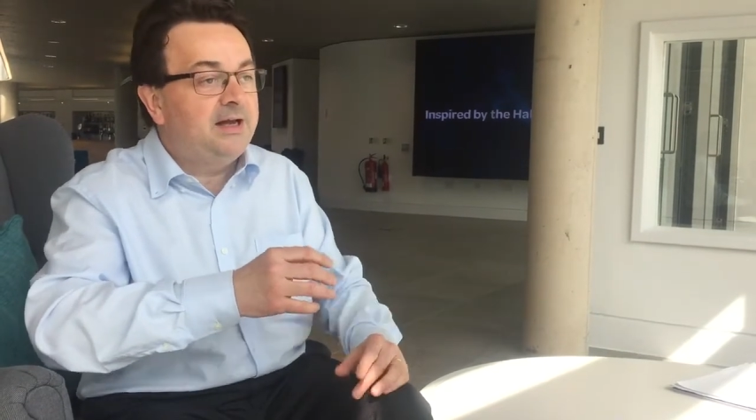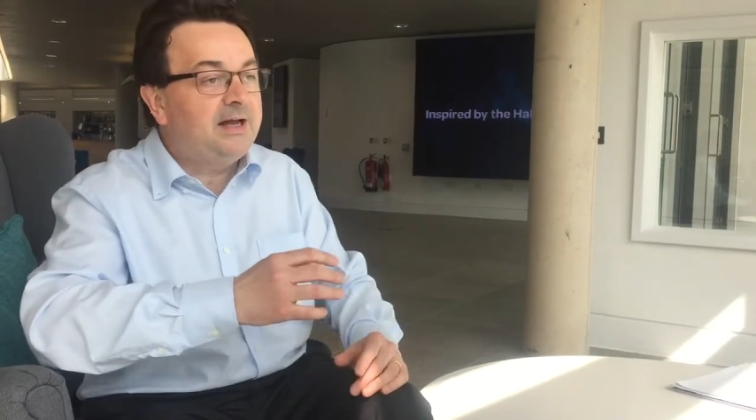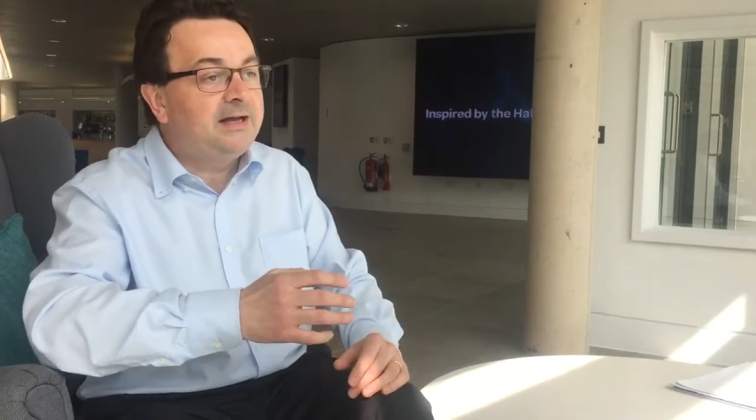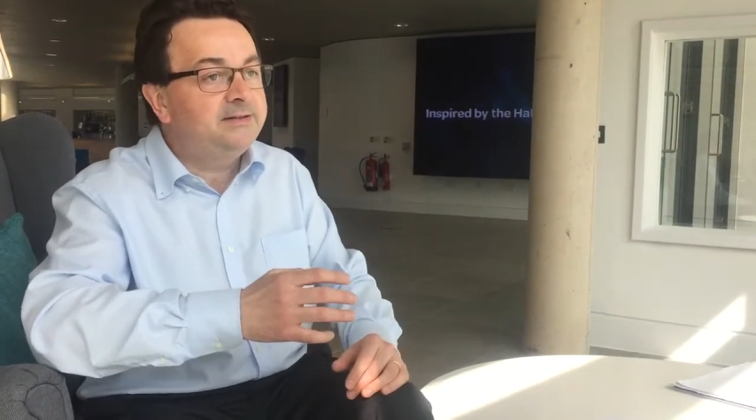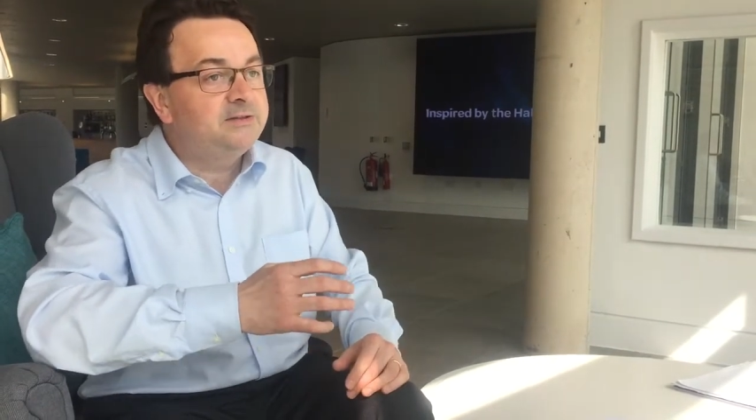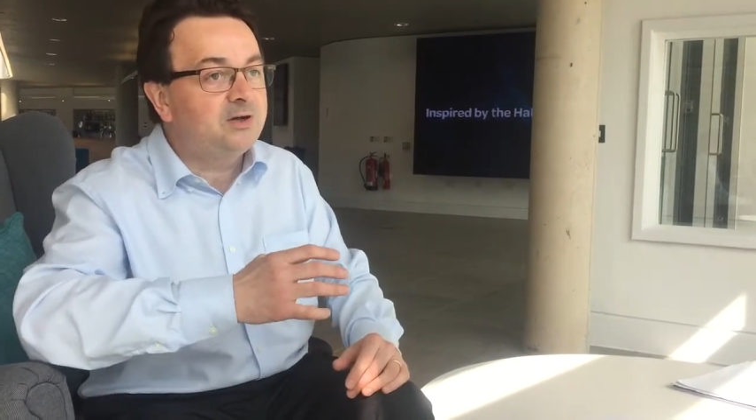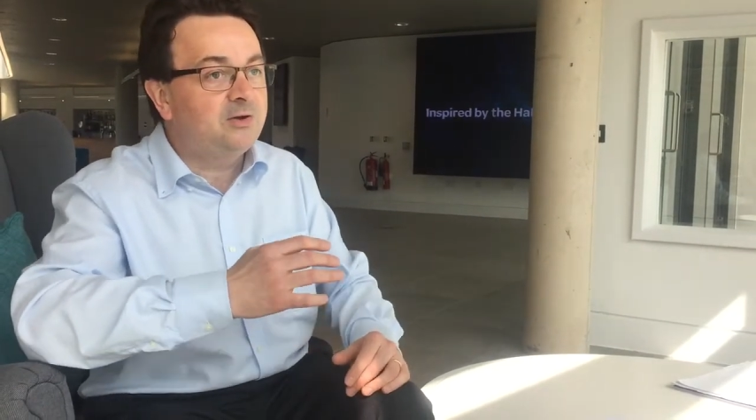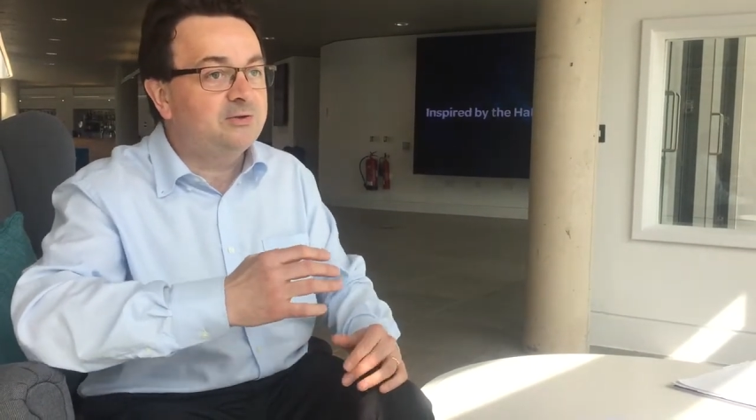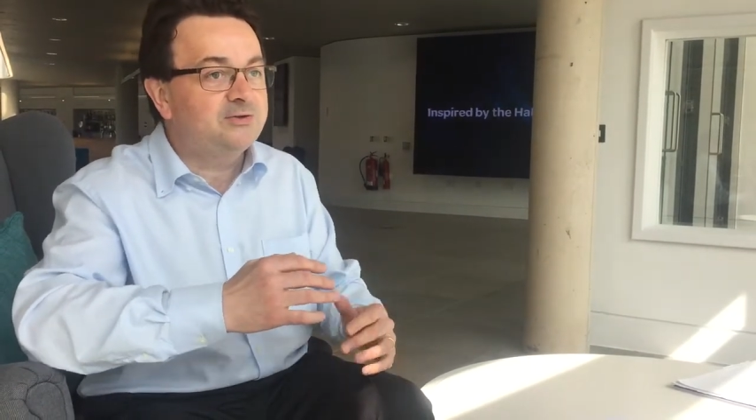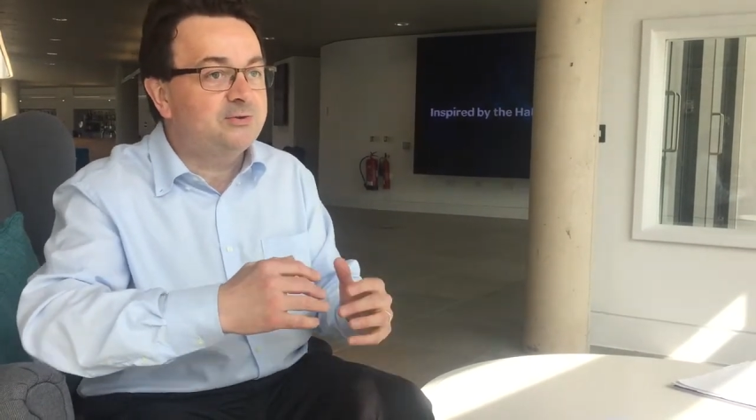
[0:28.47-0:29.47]
and
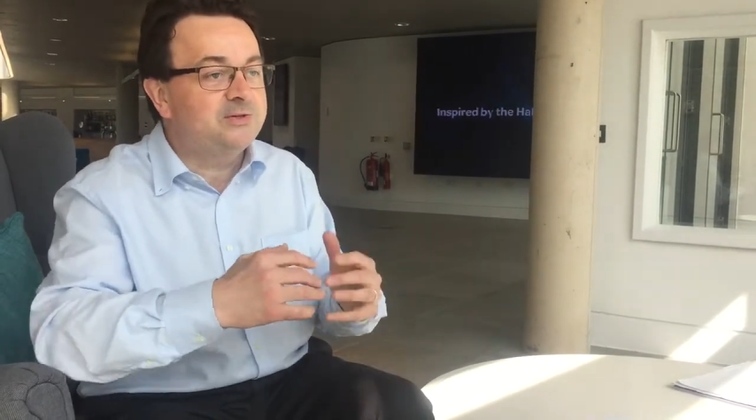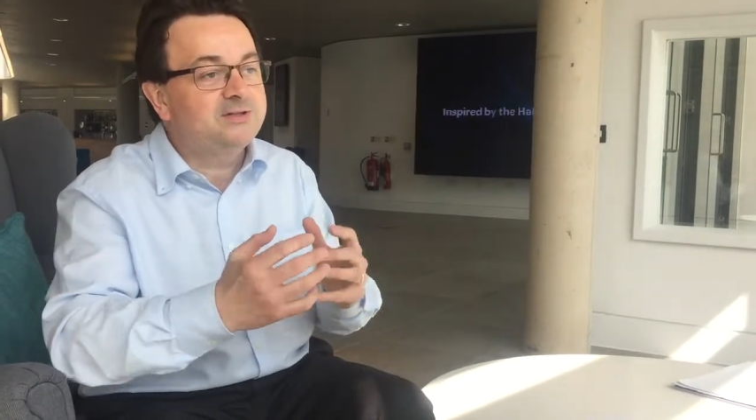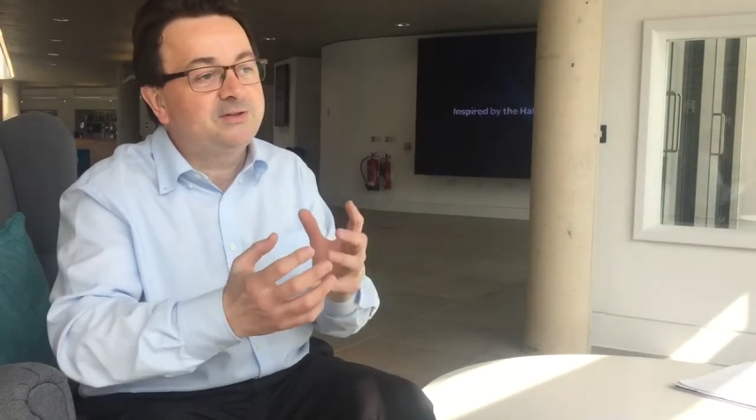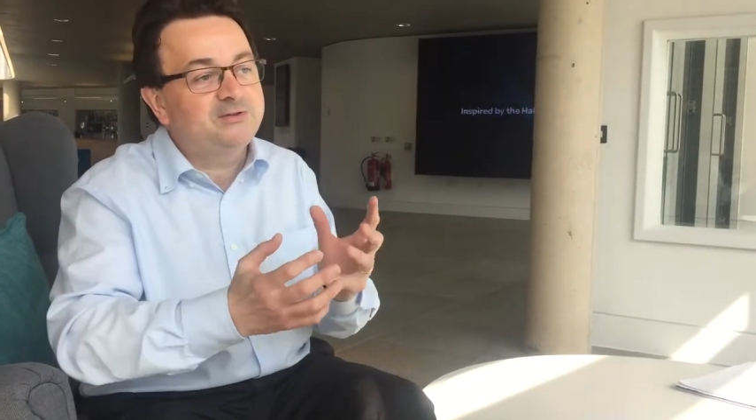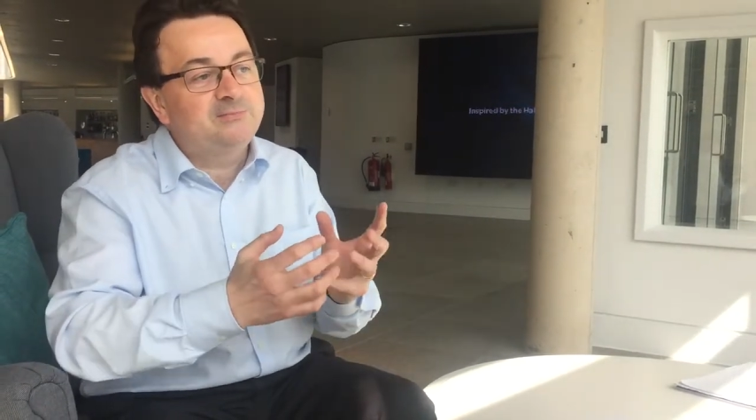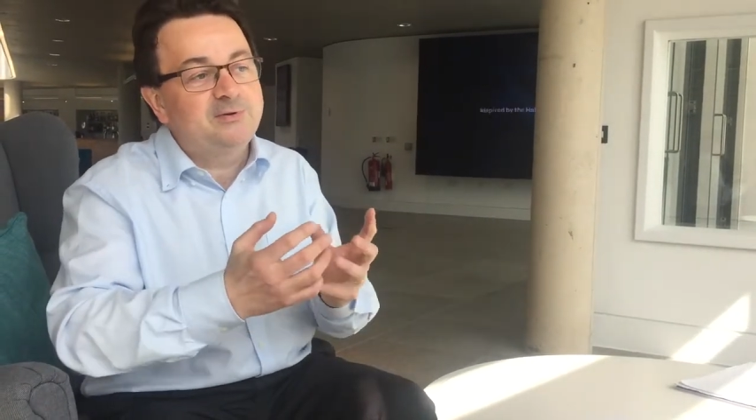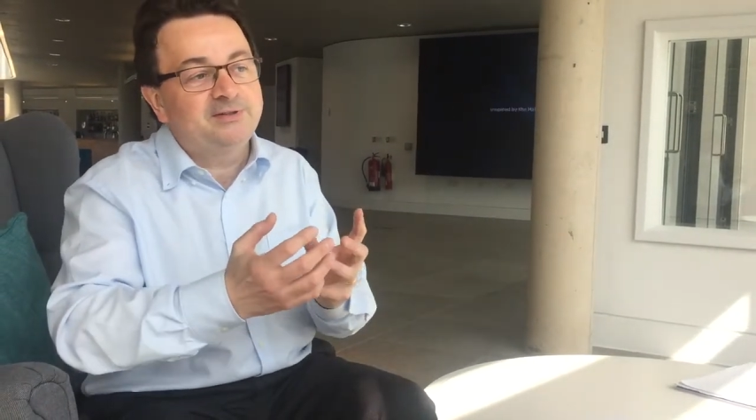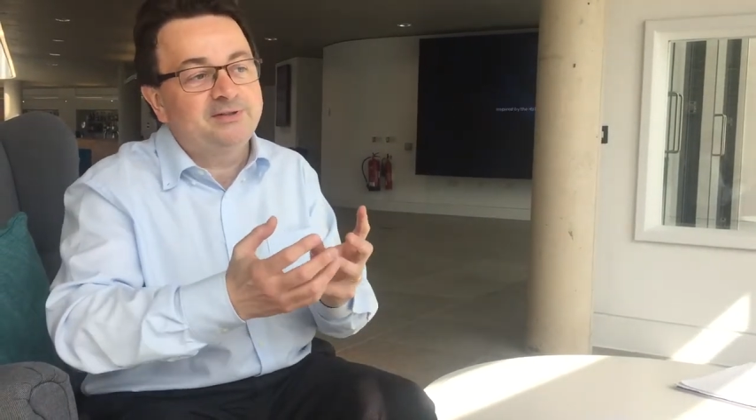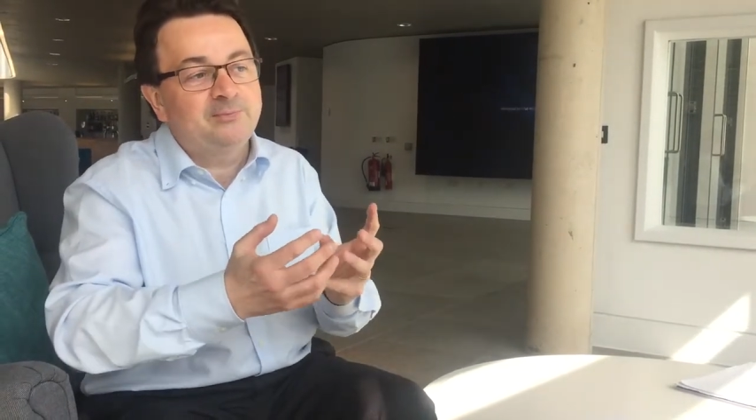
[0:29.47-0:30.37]
also the sort of music